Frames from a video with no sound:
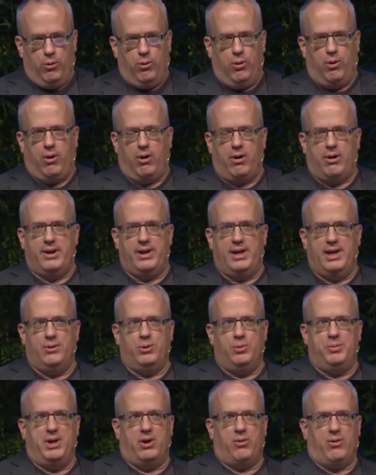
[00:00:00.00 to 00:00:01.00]
or it
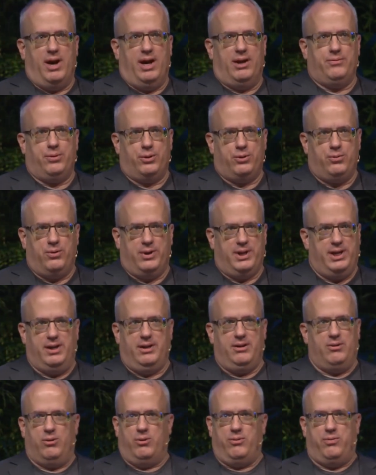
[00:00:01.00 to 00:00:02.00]
would be around for
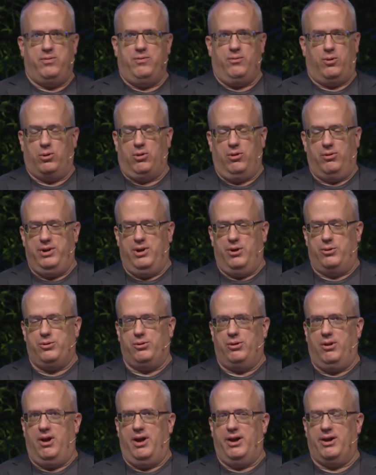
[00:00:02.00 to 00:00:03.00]
20
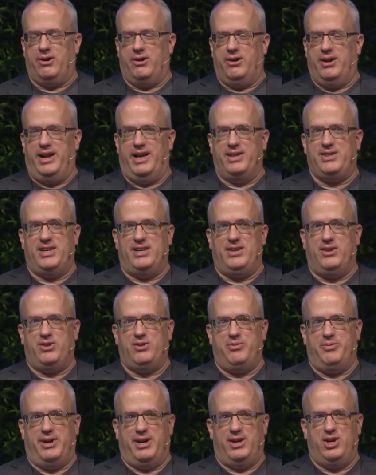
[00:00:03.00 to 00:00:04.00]
years or longer. And I said
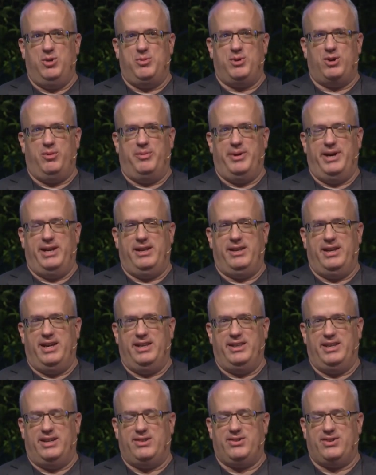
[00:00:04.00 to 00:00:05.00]
this to my cubicle mate
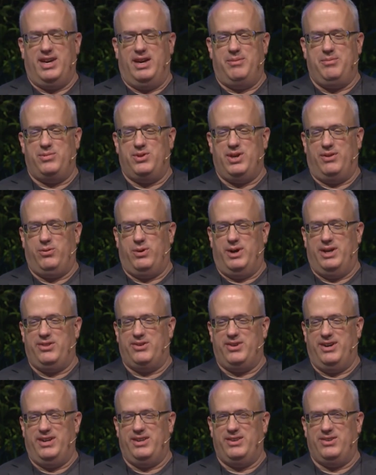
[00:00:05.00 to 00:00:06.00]
at Netscape, Jeff
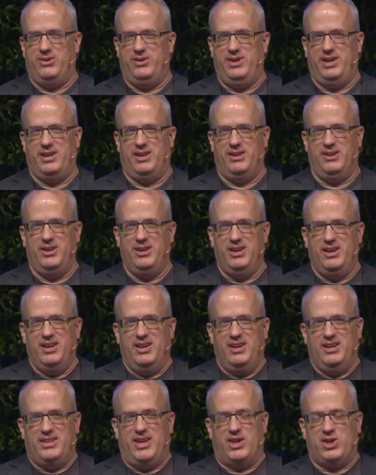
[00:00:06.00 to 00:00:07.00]
Weinstein, so he can
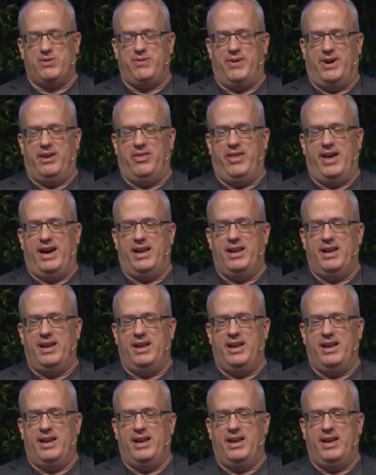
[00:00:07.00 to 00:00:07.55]
testify to